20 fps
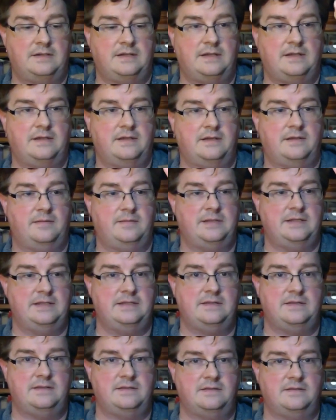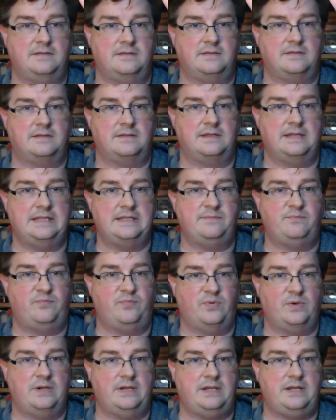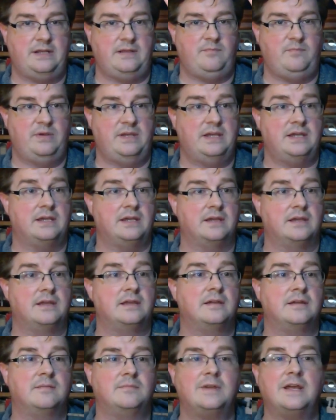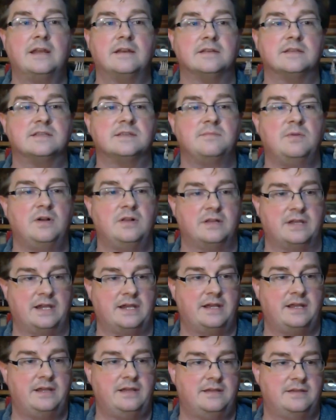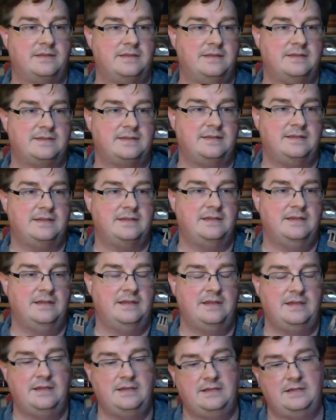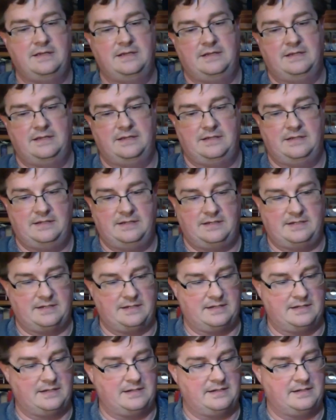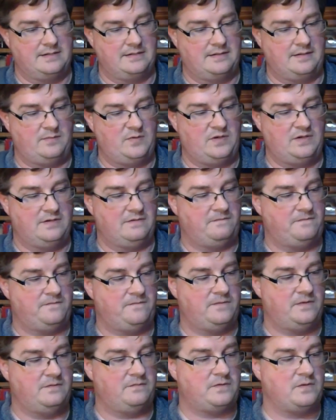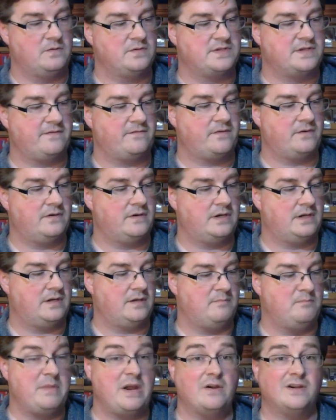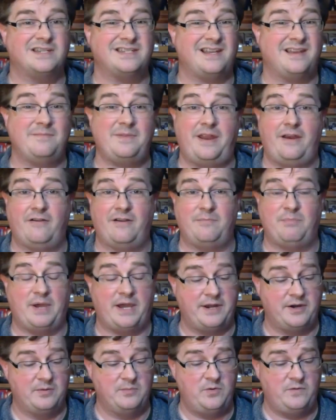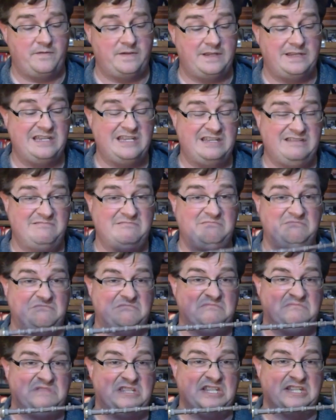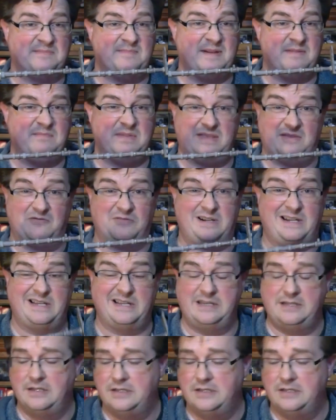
I mean that's pretty big. I'm not a small guy, and this thing, I mean, if there was ever a maritime Harry Potter movie, this might be the wand.